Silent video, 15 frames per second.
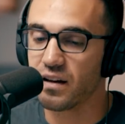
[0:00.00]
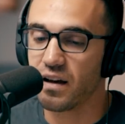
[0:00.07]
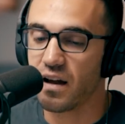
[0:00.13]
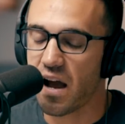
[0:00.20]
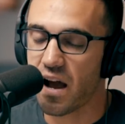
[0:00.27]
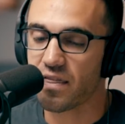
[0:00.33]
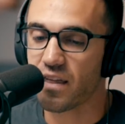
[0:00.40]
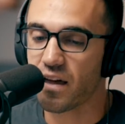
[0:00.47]

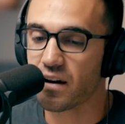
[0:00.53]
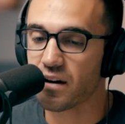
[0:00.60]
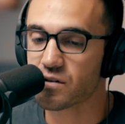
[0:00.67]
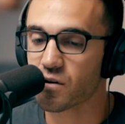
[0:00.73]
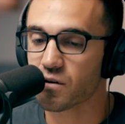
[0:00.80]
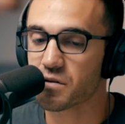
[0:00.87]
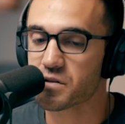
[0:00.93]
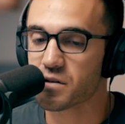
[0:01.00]
Yeah. And then
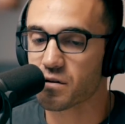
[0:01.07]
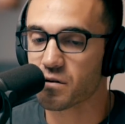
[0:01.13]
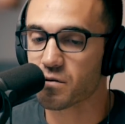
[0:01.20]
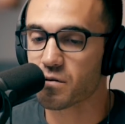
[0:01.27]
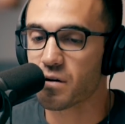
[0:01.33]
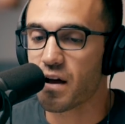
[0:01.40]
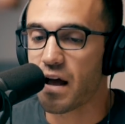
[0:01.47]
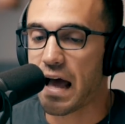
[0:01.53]
it's
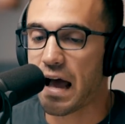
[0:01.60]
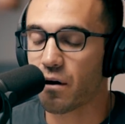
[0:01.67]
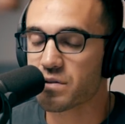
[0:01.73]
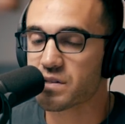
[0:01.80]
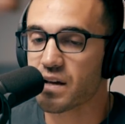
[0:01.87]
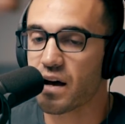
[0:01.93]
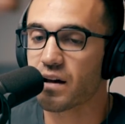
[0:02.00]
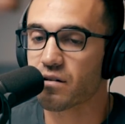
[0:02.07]
also
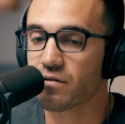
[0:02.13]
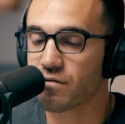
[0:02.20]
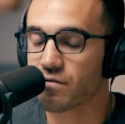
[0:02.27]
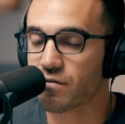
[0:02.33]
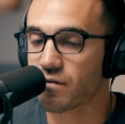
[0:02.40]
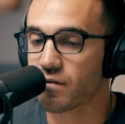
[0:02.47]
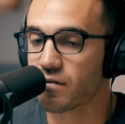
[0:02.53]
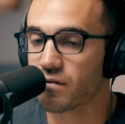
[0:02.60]
outside of,
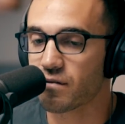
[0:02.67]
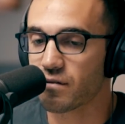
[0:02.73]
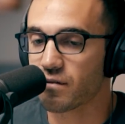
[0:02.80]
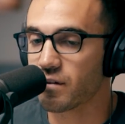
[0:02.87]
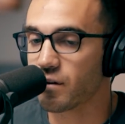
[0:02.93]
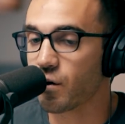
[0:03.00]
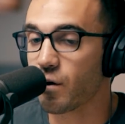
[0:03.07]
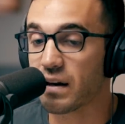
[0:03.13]

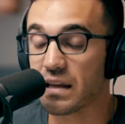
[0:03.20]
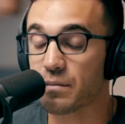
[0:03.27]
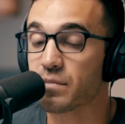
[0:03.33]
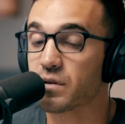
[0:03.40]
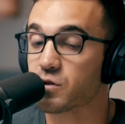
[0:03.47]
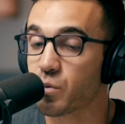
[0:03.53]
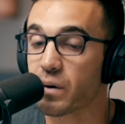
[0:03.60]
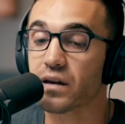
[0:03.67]
you know, and in
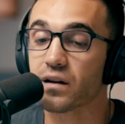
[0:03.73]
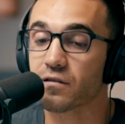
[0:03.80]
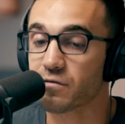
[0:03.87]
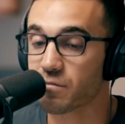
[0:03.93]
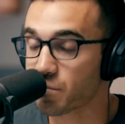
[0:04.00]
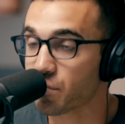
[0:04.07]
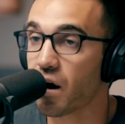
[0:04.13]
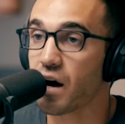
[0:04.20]
between of
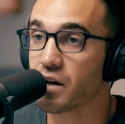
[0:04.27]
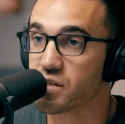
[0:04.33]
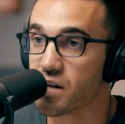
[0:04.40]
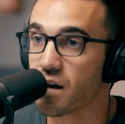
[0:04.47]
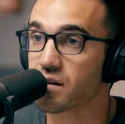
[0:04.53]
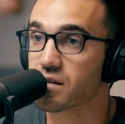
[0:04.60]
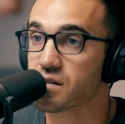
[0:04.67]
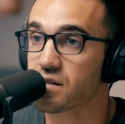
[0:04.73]

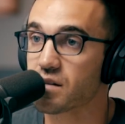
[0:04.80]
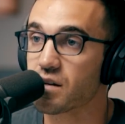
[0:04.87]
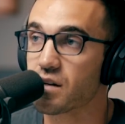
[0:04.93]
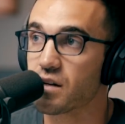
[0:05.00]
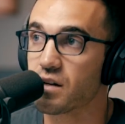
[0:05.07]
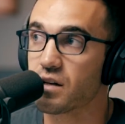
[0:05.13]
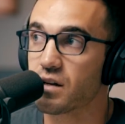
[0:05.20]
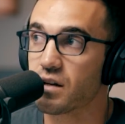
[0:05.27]
projects,
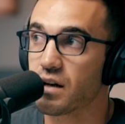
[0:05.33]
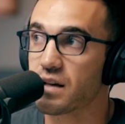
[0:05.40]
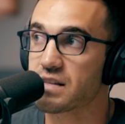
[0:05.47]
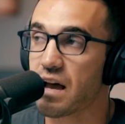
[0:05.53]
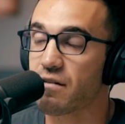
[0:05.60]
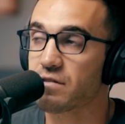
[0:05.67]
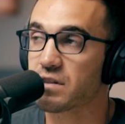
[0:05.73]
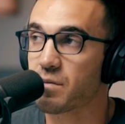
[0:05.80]
it's
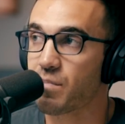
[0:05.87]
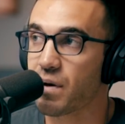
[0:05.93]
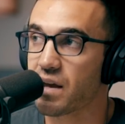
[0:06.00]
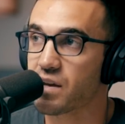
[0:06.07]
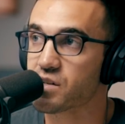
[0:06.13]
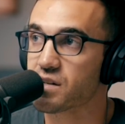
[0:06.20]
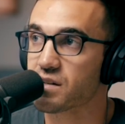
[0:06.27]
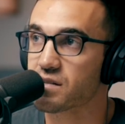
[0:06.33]
having the
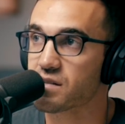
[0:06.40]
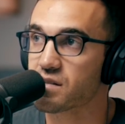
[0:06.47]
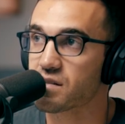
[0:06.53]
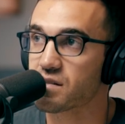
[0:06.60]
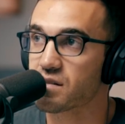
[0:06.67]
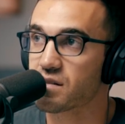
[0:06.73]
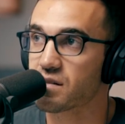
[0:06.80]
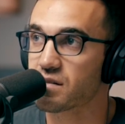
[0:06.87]

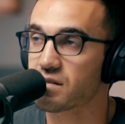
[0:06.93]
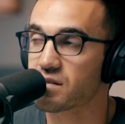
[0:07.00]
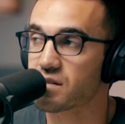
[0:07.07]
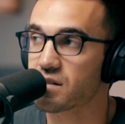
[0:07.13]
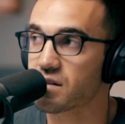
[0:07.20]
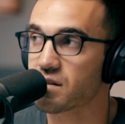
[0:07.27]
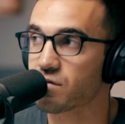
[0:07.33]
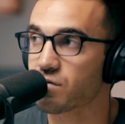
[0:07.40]
patience
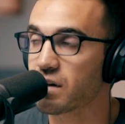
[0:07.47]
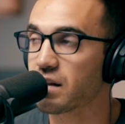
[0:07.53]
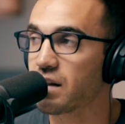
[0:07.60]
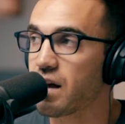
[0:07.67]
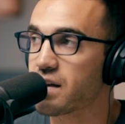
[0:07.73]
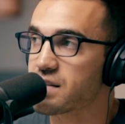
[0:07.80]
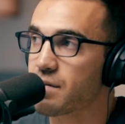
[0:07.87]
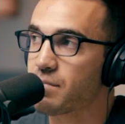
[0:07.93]
to
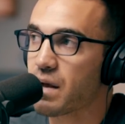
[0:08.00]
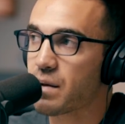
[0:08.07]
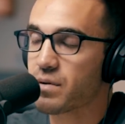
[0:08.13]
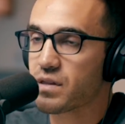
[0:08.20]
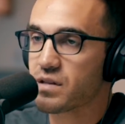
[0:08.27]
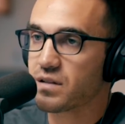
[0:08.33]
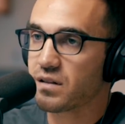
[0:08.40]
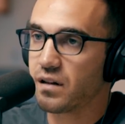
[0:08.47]
realize that maybe
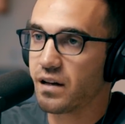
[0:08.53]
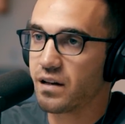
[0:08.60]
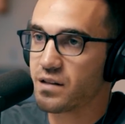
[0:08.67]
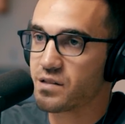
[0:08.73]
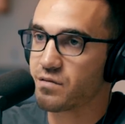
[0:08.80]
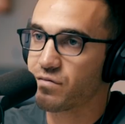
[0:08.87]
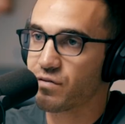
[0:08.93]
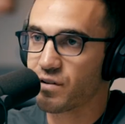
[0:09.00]
this client
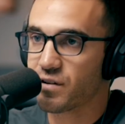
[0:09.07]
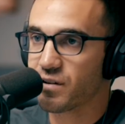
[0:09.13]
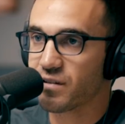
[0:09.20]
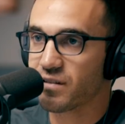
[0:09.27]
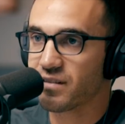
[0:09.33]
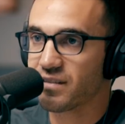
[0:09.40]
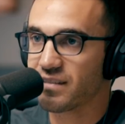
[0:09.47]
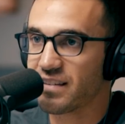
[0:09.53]
isn't for
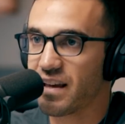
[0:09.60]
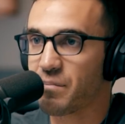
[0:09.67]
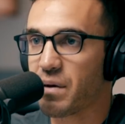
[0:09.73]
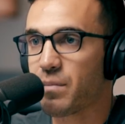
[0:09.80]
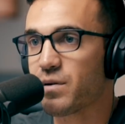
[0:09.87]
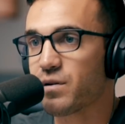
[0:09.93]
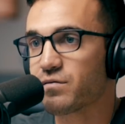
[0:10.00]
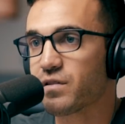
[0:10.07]
you. That
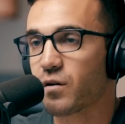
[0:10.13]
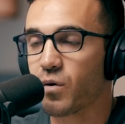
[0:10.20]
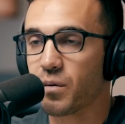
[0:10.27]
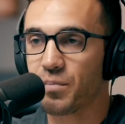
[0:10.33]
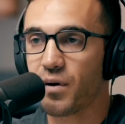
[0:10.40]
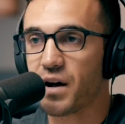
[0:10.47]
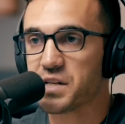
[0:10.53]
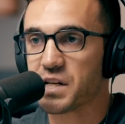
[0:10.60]
maybe you've done
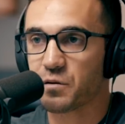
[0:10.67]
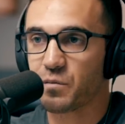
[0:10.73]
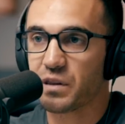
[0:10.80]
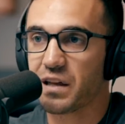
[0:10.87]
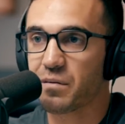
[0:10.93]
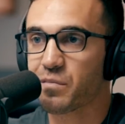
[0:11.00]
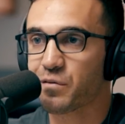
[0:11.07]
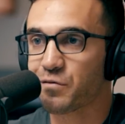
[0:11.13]
one project
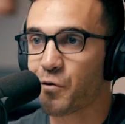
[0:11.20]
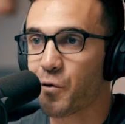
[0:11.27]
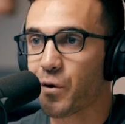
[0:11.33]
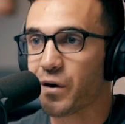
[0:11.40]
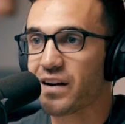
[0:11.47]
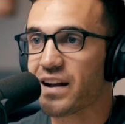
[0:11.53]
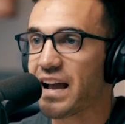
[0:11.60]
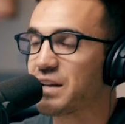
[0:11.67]
with them
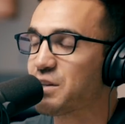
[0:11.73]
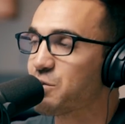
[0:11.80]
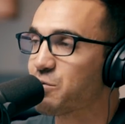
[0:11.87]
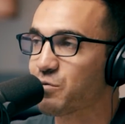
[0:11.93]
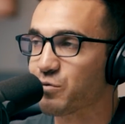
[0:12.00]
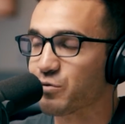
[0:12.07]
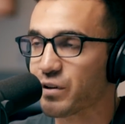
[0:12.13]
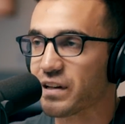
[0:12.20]
before and you
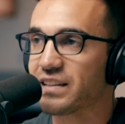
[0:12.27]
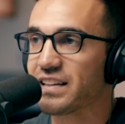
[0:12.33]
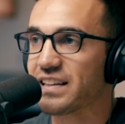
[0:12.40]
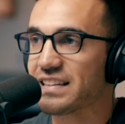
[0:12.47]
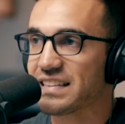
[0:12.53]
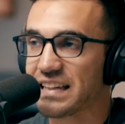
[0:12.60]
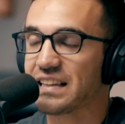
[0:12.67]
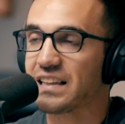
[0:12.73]

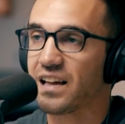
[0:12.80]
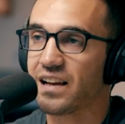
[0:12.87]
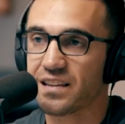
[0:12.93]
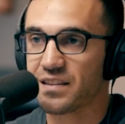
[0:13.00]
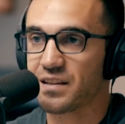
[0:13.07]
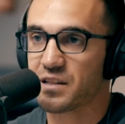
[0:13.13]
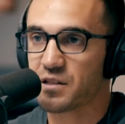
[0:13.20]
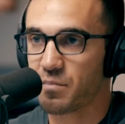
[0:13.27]
really didn't
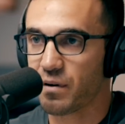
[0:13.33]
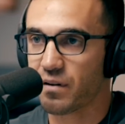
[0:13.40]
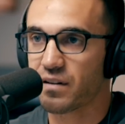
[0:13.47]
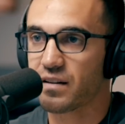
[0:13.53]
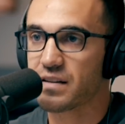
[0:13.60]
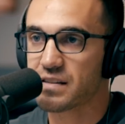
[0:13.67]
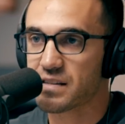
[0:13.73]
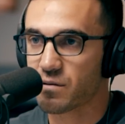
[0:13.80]
like the
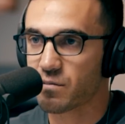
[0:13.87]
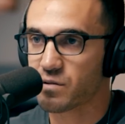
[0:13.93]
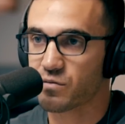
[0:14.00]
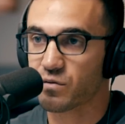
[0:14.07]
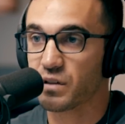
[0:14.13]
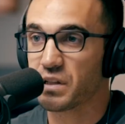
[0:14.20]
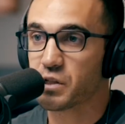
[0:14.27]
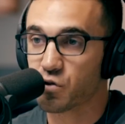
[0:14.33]
experience. It
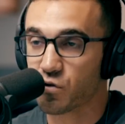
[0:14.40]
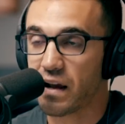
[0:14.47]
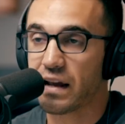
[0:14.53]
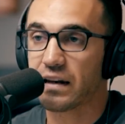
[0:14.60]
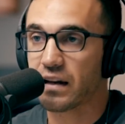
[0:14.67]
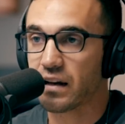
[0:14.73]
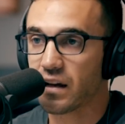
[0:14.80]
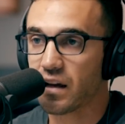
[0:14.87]
was really
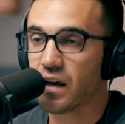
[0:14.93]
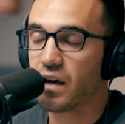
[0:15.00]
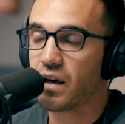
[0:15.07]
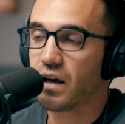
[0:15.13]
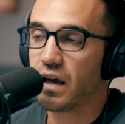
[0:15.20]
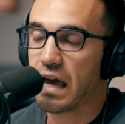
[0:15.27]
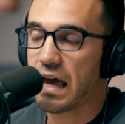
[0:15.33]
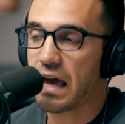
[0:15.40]
draining
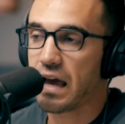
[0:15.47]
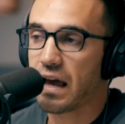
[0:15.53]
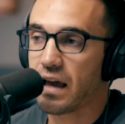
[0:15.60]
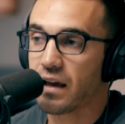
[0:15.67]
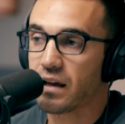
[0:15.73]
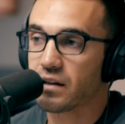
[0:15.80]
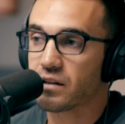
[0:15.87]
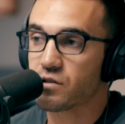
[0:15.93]

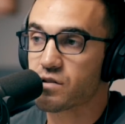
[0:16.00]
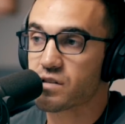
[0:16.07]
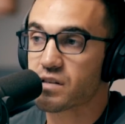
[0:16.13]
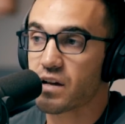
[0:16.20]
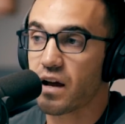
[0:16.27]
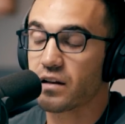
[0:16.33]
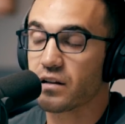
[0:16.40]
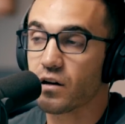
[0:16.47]
and you
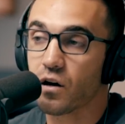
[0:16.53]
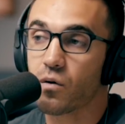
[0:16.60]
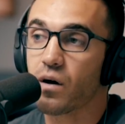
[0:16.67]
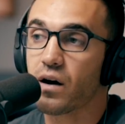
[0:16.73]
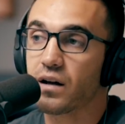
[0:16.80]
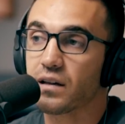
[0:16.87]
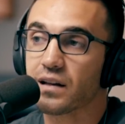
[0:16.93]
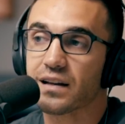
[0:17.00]
decide, you know
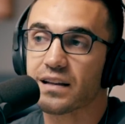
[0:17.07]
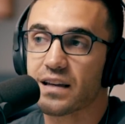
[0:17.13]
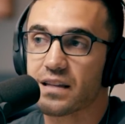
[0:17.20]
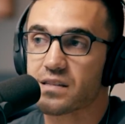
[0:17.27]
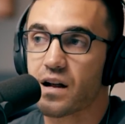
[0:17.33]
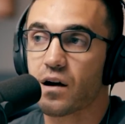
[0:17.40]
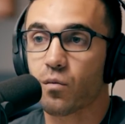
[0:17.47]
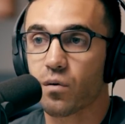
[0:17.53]
what, like
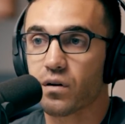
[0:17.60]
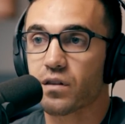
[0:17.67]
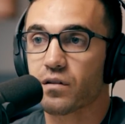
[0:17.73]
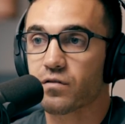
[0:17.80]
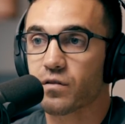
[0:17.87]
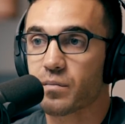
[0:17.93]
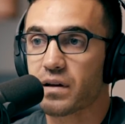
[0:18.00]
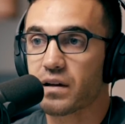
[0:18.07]
it's not worth
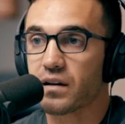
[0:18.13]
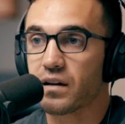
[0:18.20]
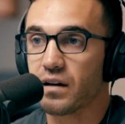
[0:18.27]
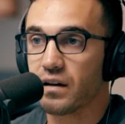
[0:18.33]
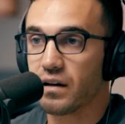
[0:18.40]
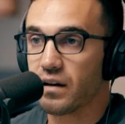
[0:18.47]
it for me.